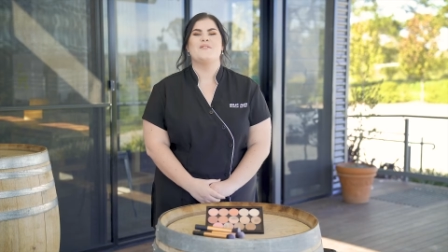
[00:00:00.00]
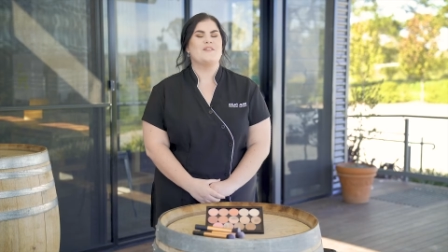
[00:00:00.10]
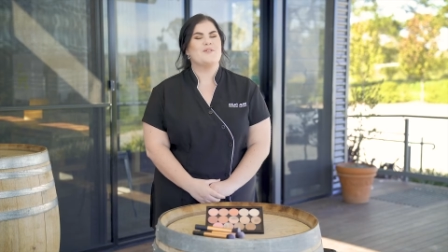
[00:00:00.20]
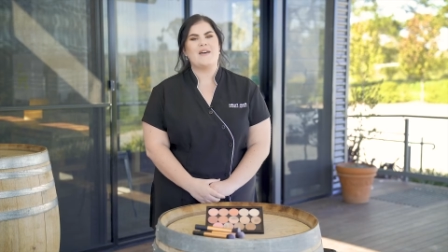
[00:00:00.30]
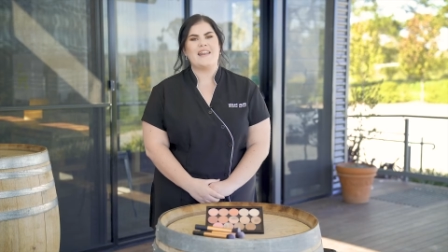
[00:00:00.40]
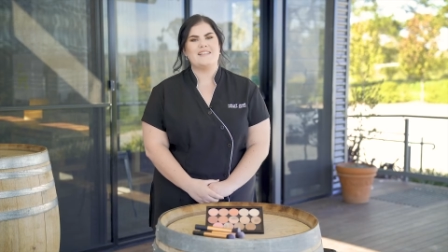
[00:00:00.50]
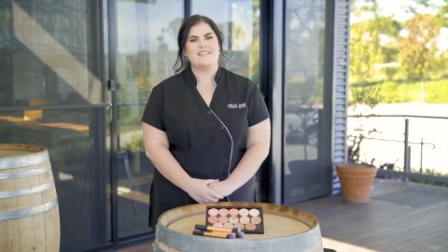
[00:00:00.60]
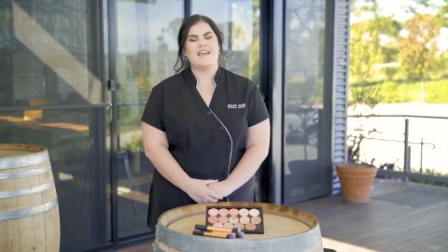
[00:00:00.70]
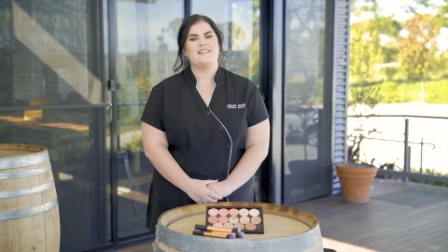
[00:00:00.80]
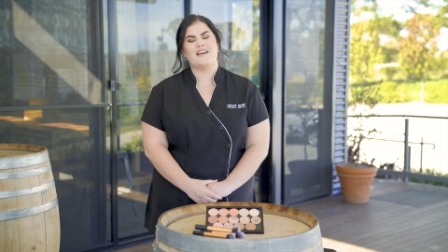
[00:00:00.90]
When your wedding
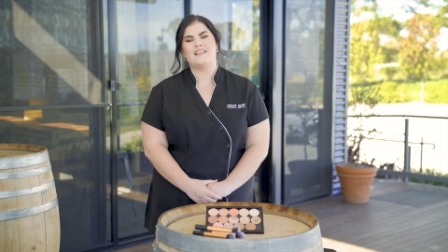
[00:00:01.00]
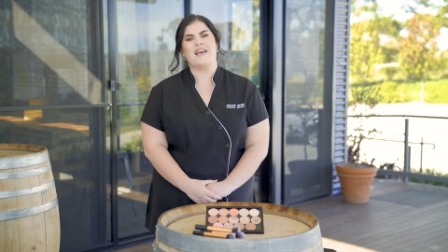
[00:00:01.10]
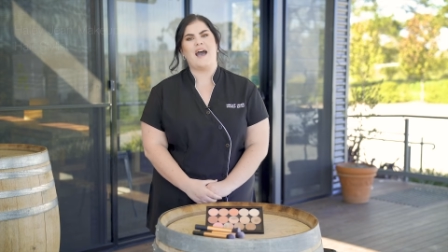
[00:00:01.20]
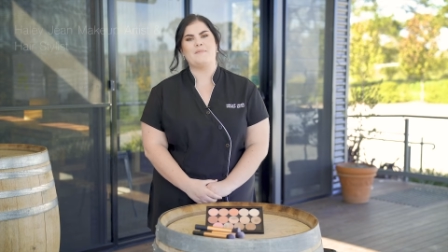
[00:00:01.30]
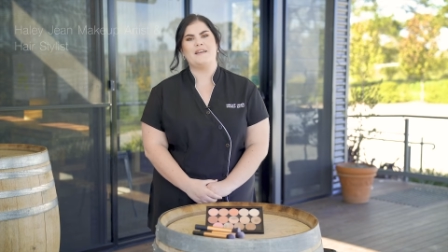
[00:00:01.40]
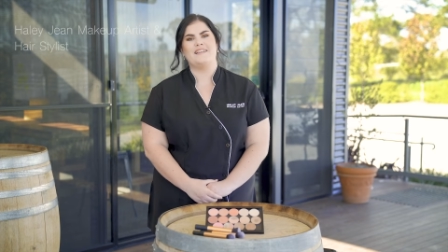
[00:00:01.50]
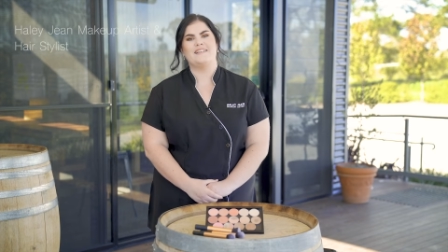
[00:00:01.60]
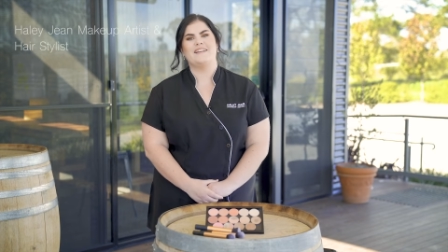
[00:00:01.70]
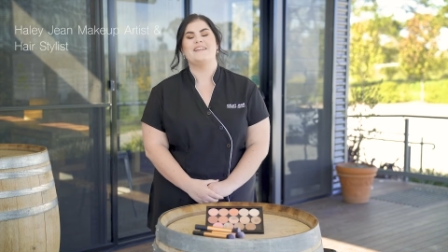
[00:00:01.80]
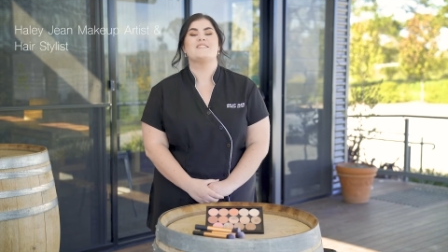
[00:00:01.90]
day does
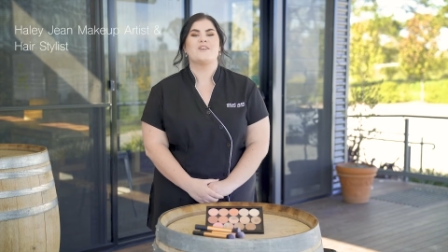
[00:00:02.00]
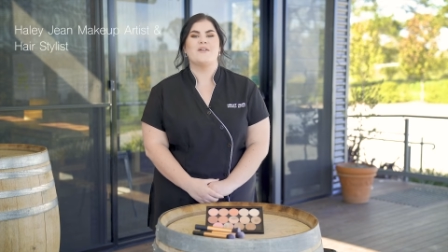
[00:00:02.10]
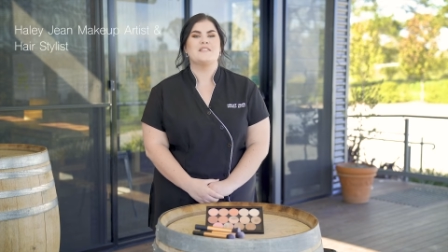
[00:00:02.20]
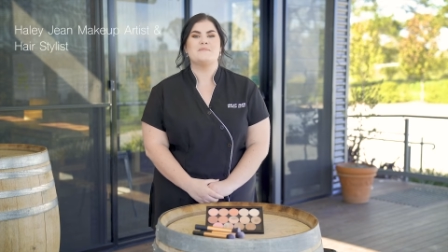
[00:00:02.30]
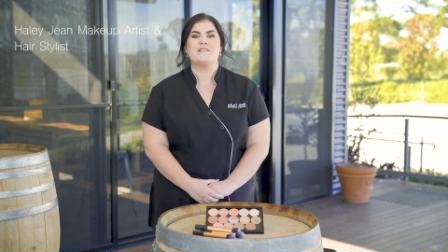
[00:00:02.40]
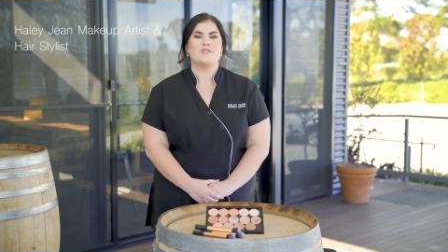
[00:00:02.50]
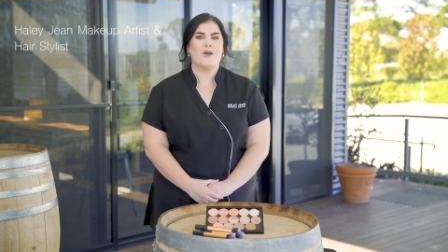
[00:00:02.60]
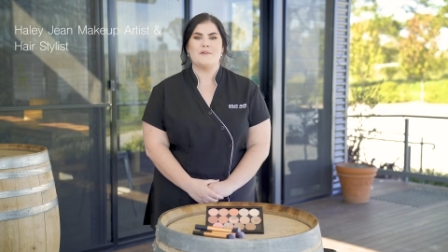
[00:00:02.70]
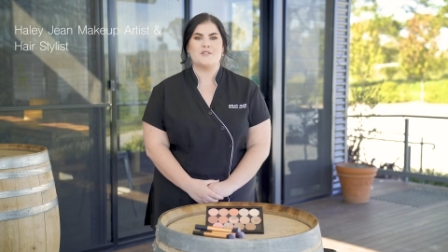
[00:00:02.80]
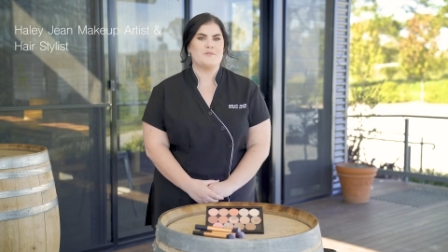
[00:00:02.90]
happen, it's going to be
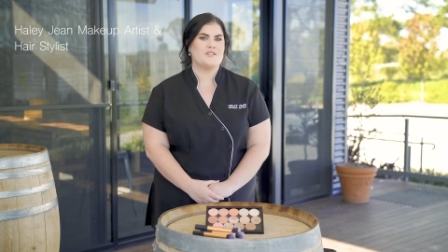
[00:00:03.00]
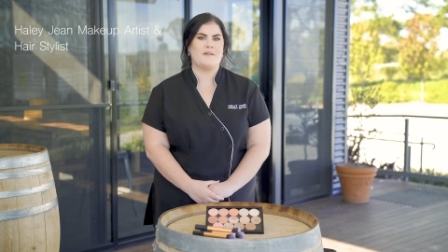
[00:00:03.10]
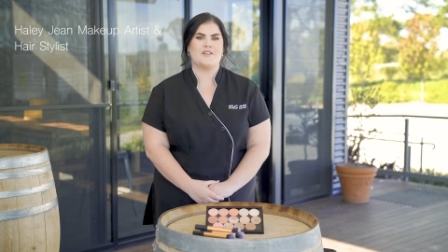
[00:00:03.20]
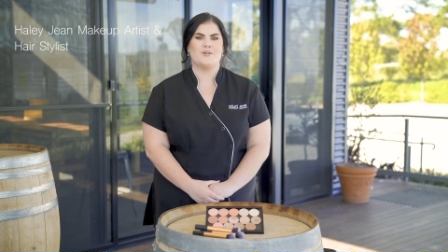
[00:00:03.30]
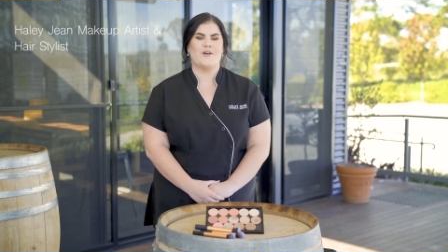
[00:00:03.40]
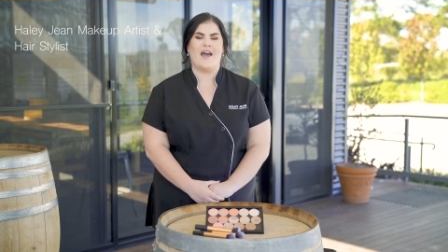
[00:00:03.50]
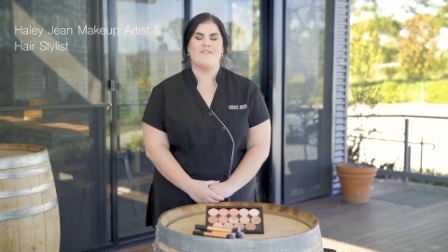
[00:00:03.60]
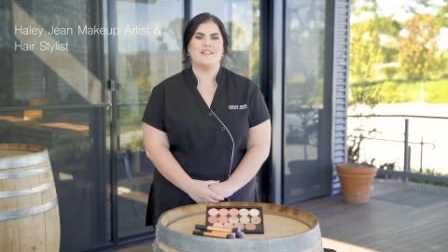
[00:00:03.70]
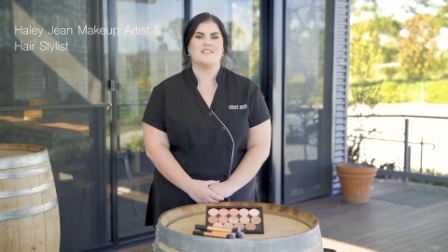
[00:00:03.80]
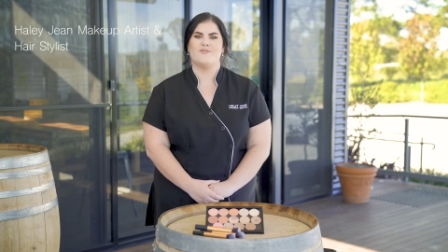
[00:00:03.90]
so much more special
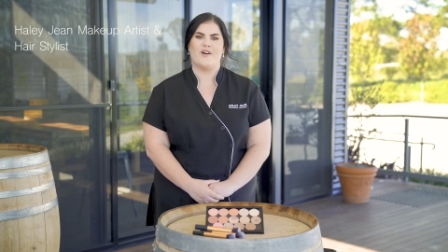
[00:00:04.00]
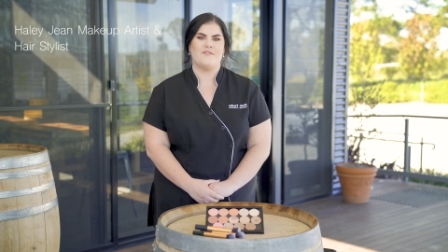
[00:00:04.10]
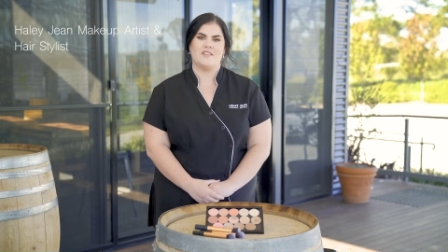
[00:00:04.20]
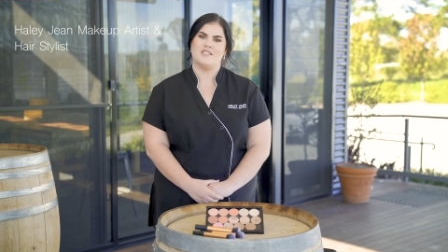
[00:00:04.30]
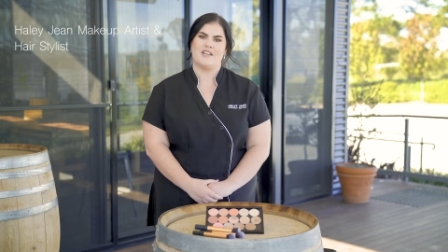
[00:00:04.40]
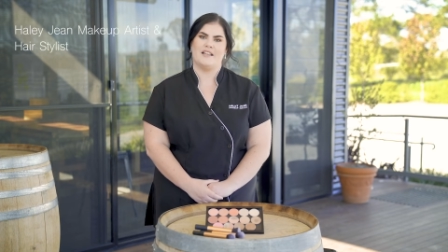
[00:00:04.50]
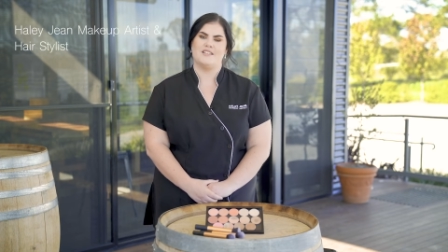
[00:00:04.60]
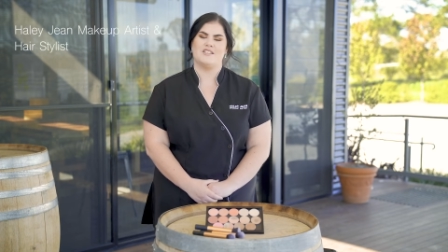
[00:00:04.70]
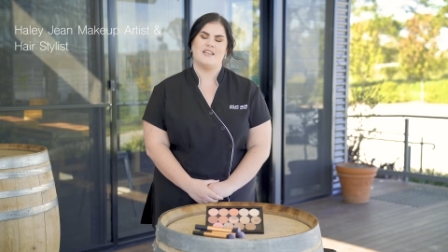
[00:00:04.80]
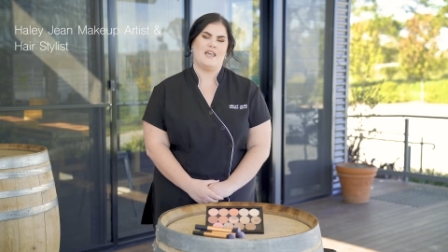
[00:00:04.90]
having survived this
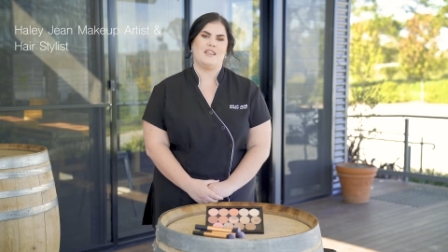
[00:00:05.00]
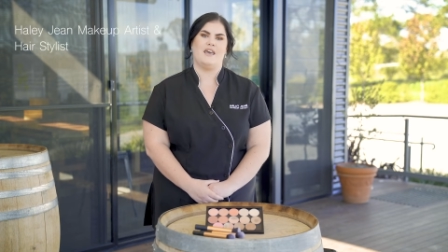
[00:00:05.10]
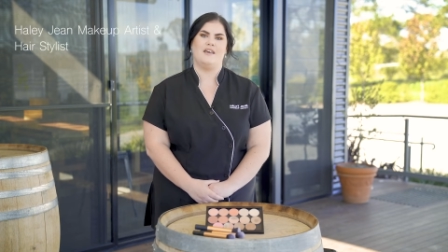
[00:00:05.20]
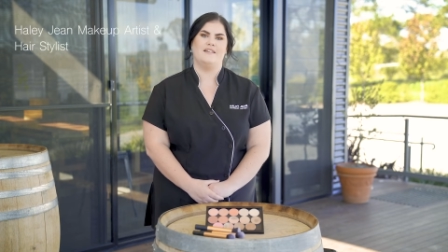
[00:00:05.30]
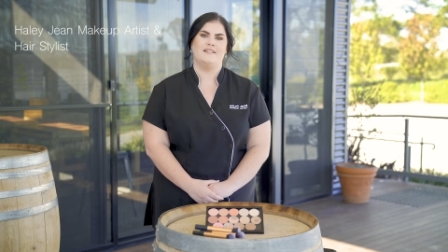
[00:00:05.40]
challenge to get there.